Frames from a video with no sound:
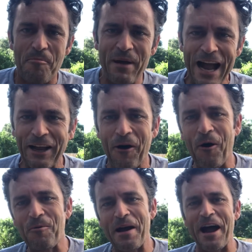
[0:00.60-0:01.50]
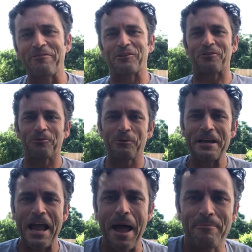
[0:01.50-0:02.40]
Back home after
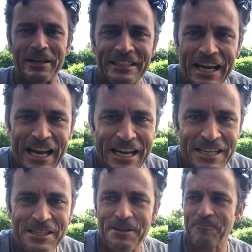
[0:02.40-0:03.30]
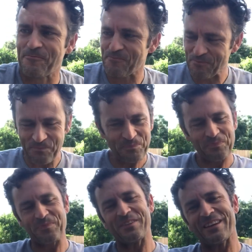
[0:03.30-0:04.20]
3 epic days
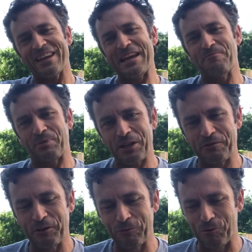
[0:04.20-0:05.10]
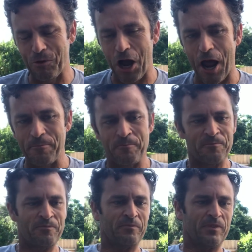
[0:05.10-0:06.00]
in Pittsfield, Vermont,
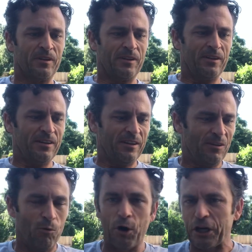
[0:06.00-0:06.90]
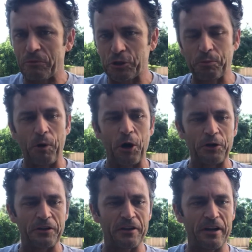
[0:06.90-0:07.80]
working with
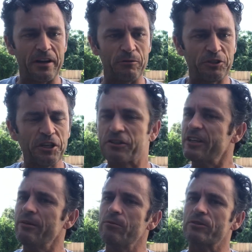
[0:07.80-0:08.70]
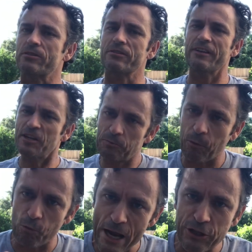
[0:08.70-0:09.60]
Spartan, and it was
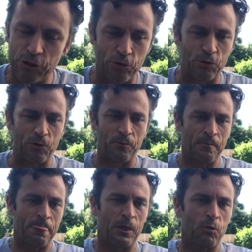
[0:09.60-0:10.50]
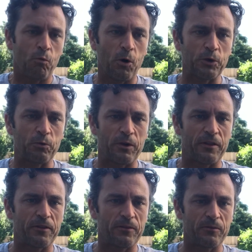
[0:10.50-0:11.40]
inspirational. Worked
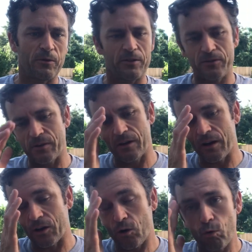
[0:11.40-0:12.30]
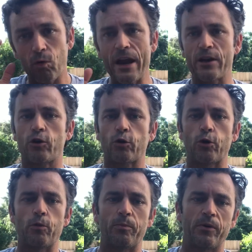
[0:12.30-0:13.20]
with a great
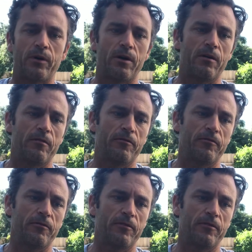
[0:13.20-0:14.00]
group of